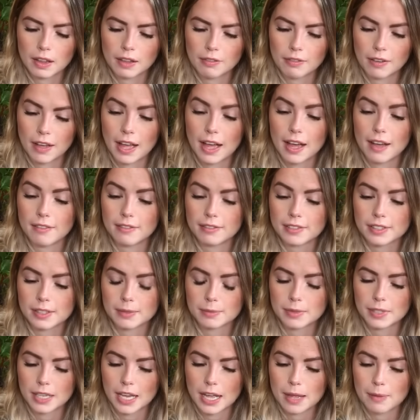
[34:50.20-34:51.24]
if I have
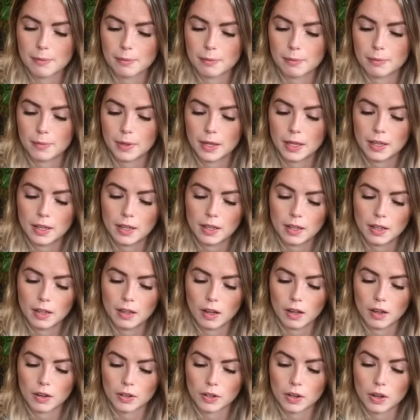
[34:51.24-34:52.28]
some time
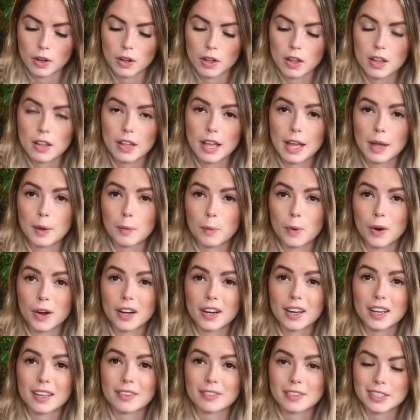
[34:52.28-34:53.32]
on call at
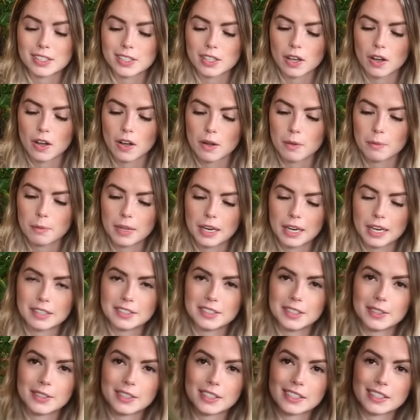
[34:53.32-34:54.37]
work, if it's calm. And
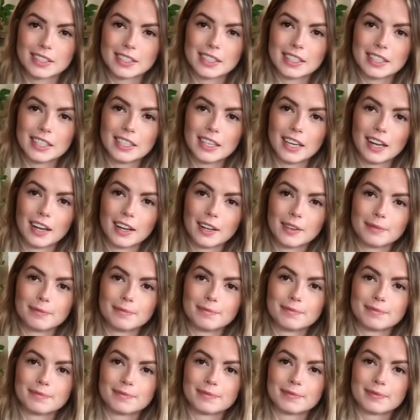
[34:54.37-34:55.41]
as you can see,
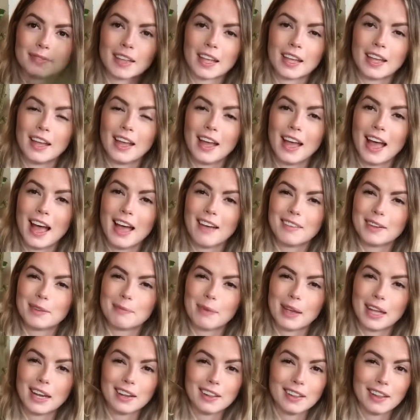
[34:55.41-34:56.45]

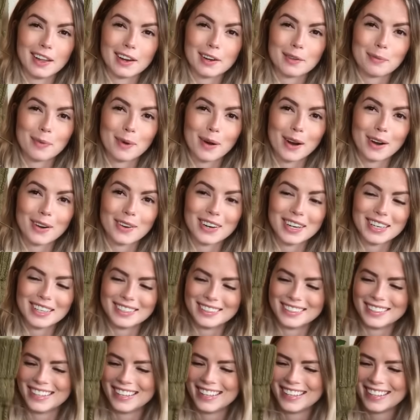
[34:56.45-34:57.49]
haven't made a lot of
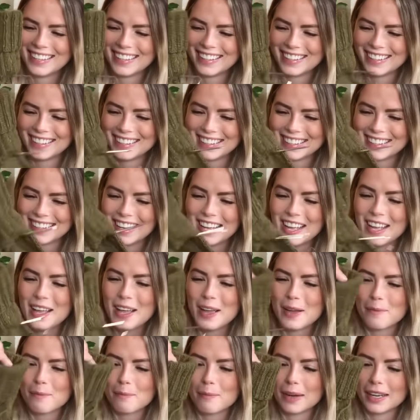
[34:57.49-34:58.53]
progress.
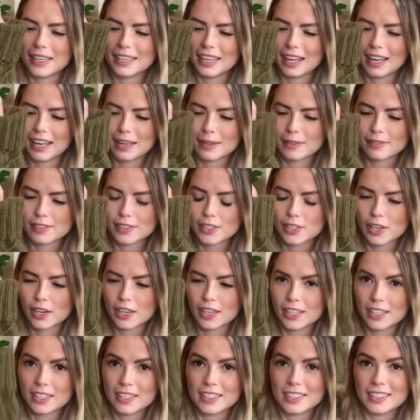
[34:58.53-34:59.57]
But I've
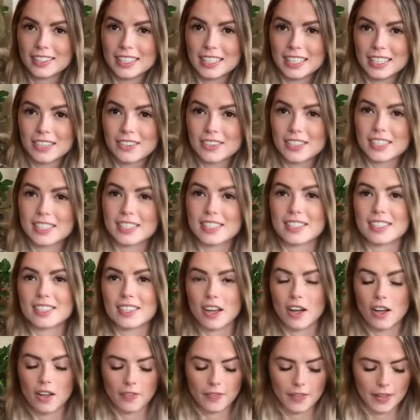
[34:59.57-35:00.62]
started
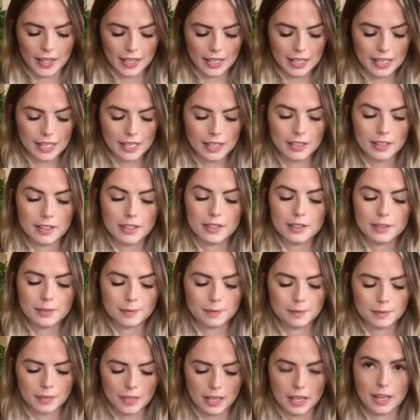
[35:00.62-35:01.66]
decreases on the heel.
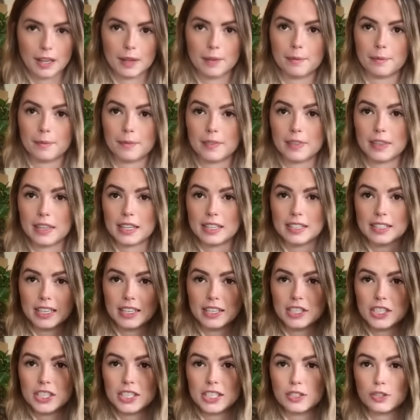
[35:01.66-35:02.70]
The
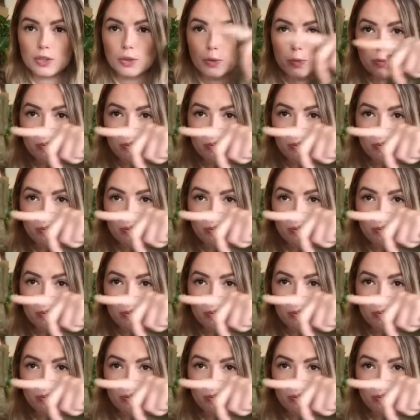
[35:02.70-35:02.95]
intention is